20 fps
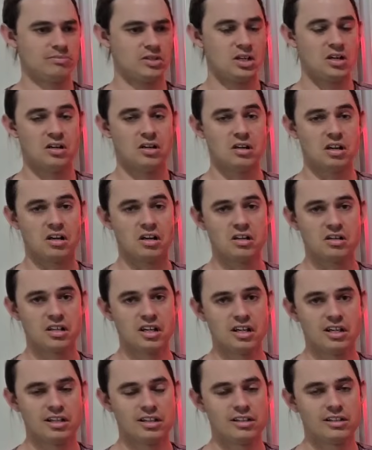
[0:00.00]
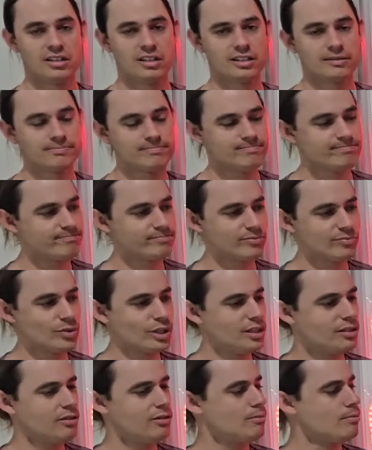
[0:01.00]
I don't know. Like,
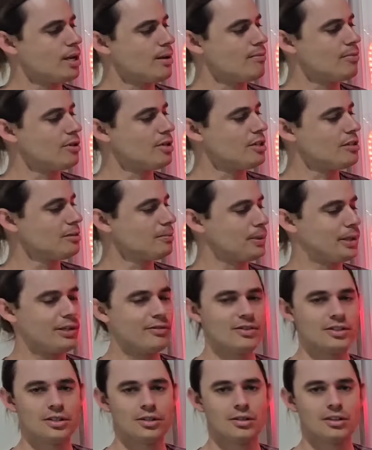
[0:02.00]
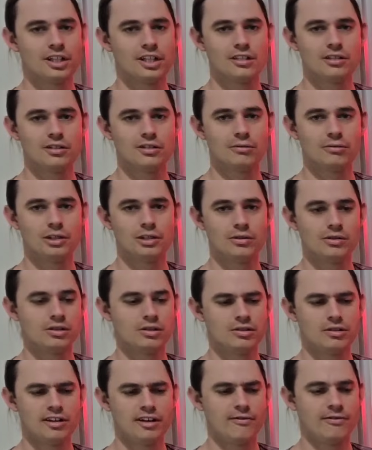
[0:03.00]
we've got to remember, it is a bit of a dog eat dog world,
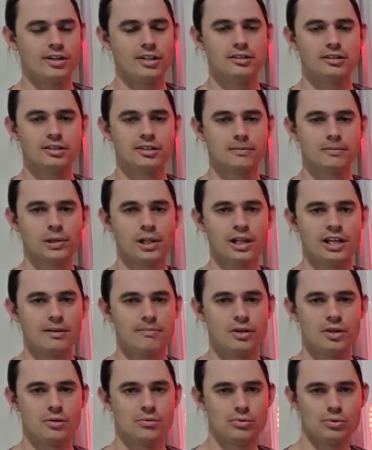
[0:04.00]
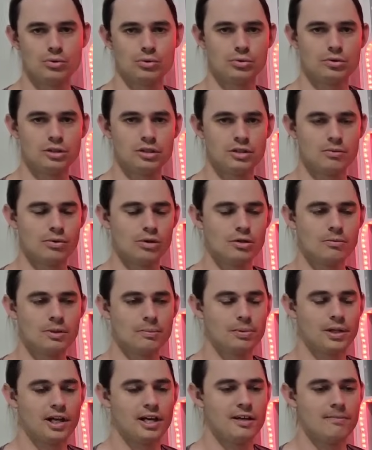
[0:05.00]
and not everyone's going to play by the rules that you want them
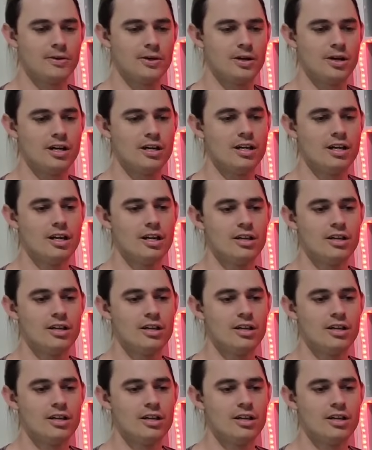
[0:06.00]
to play by.